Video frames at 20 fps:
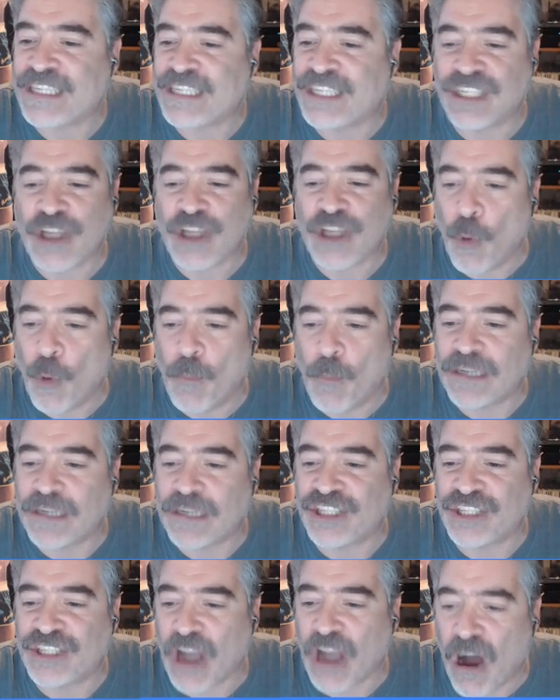so
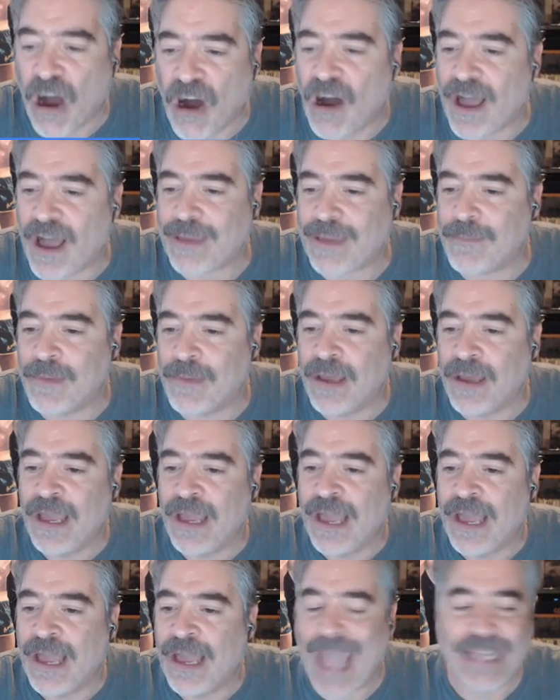much time
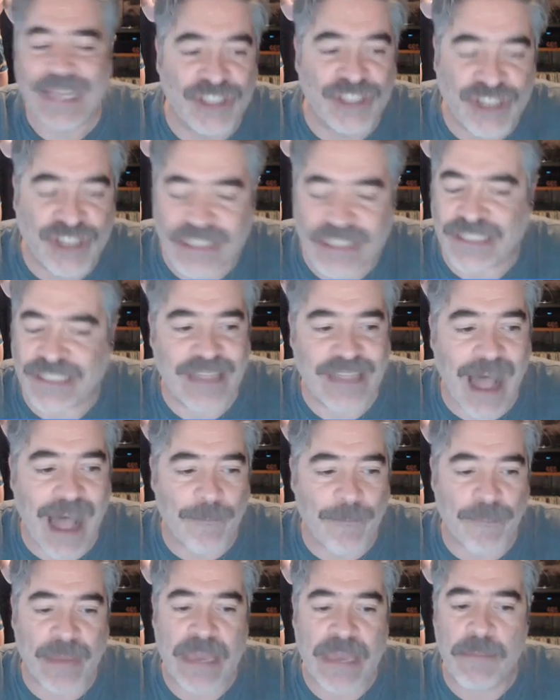and just
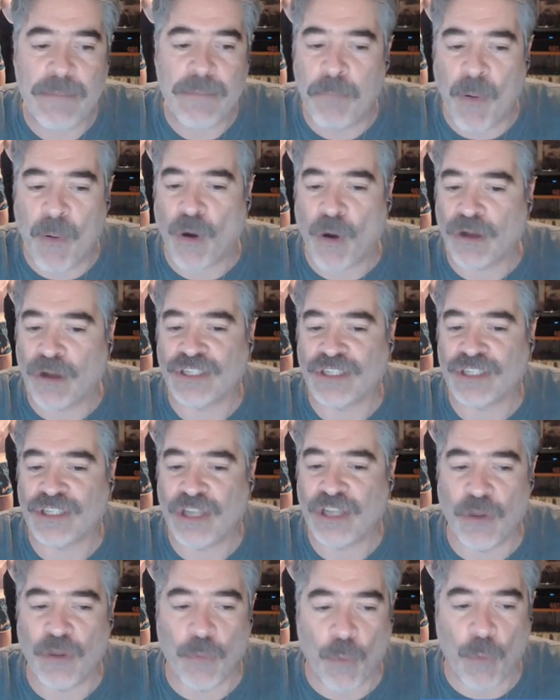not be balls to
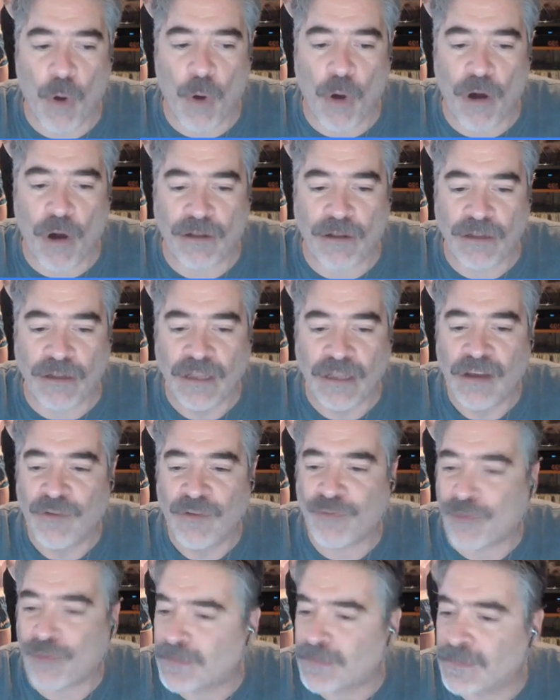the wall
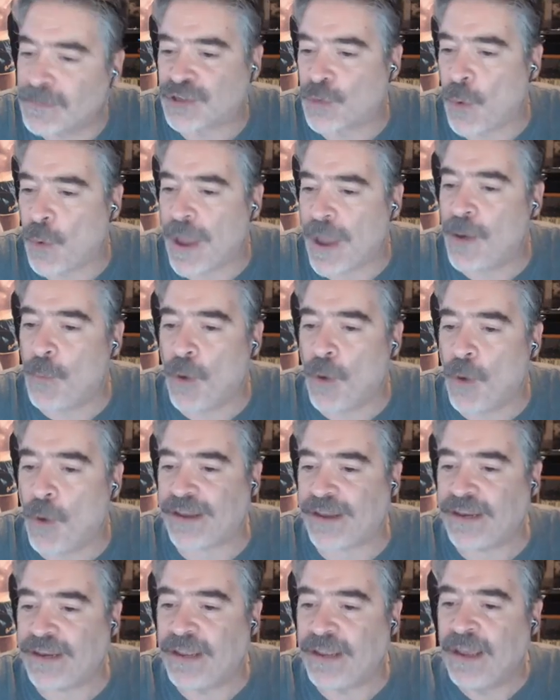from square
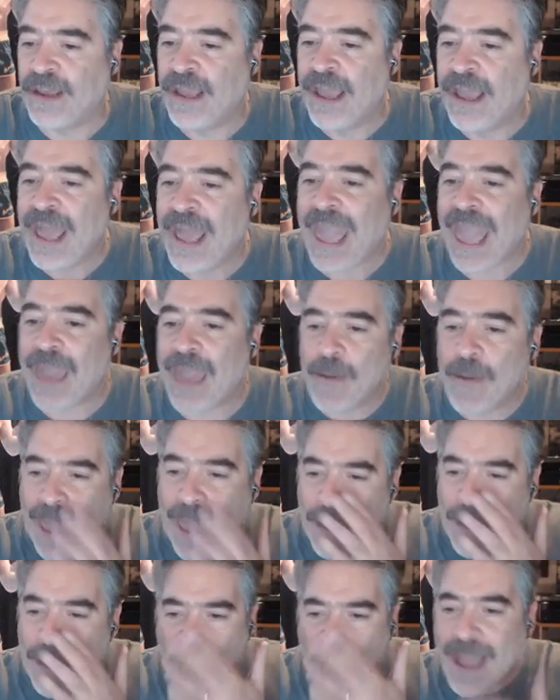one?
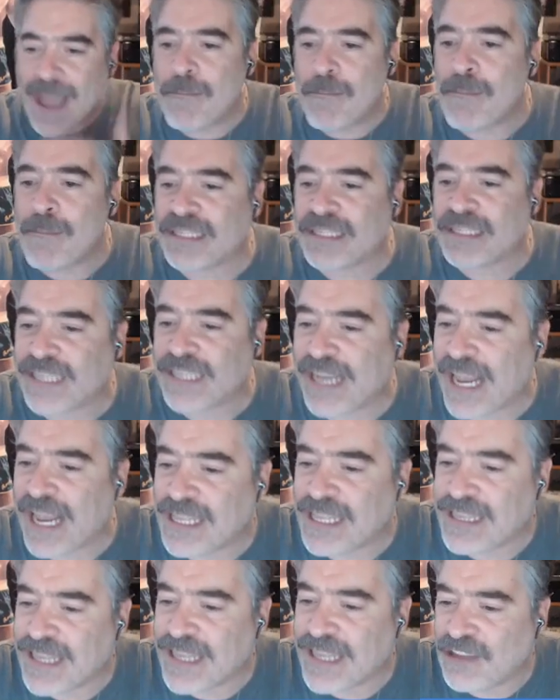Am I missing
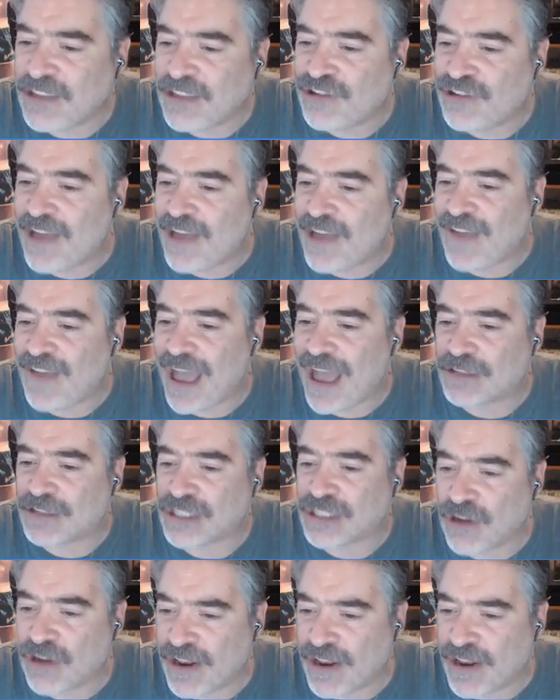anything, Jeff, outside of